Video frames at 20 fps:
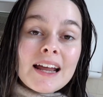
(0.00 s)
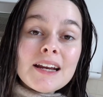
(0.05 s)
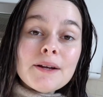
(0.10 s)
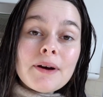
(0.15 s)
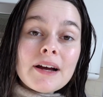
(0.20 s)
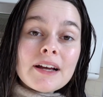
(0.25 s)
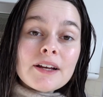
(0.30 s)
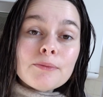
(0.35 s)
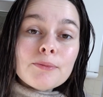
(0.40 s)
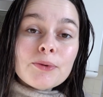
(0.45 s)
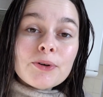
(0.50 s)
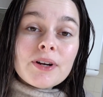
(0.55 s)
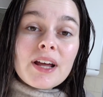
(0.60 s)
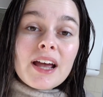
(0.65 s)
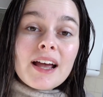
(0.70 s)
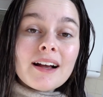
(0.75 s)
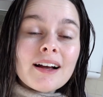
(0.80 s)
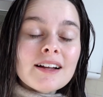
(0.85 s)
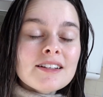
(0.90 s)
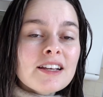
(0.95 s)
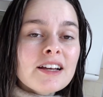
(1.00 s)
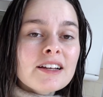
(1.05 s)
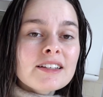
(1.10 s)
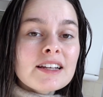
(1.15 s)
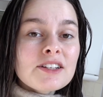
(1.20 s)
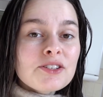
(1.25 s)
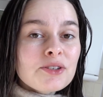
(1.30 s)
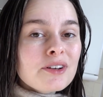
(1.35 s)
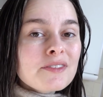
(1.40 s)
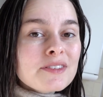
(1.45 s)
Anyway, good morning. I took
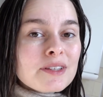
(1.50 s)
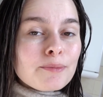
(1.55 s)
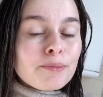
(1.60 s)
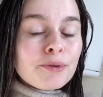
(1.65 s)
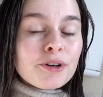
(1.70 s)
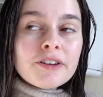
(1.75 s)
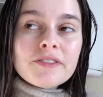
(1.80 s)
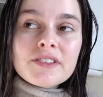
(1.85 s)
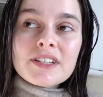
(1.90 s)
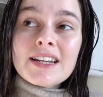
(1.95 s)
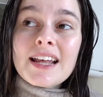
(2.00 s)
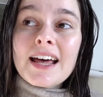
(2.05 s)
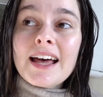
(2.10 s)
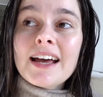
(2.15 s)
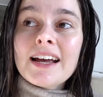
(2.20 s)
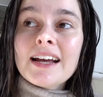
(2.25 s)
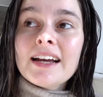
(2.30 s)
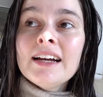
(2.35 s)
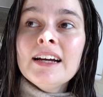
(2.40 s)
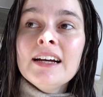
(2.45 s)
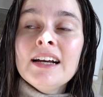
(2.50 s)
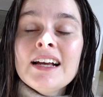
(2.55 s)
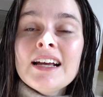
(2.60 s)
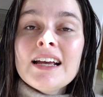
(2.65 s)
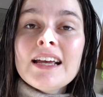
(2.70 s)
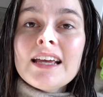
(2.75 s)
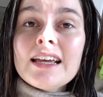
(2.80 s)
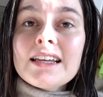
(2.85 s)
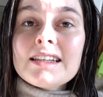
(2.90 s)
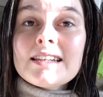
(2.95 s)
day two of Symprove today.
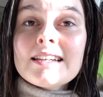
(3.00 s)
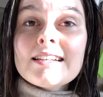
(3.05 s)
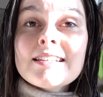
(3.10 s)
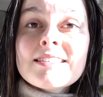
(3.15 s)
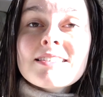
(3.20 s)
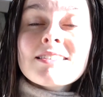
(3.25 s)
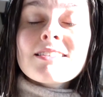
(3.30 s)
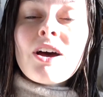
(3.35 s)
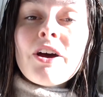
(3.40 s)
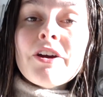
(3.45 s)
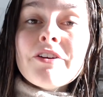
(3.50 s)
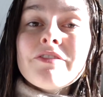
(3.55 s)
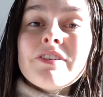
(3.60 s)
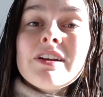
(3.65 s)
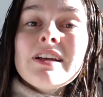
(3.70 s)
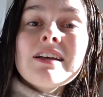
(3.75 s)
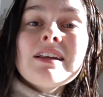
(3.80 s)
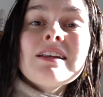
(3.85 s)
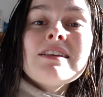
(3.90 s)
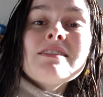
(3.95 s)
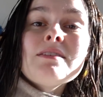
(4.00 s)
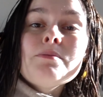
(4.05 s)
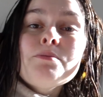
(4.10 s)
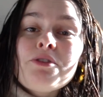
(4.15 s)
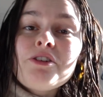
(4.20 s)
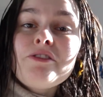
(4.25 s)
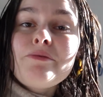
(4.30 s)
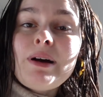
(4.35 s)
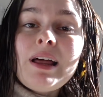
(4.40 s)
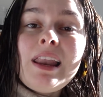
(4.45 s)
It is hopefully going to
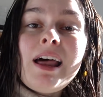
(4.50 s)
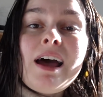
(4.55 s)
improve my